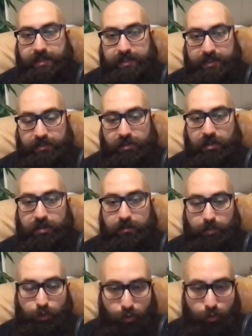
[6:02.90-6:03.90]
is a term
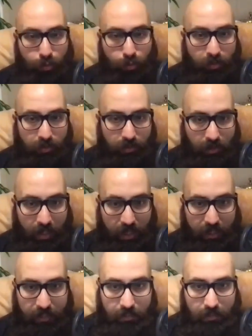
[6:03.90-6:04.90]
to,
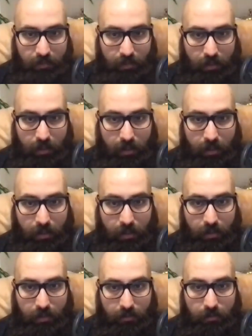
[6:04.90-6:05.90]
like,
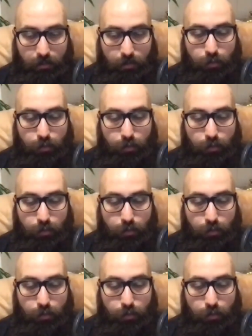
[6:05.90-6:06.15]
to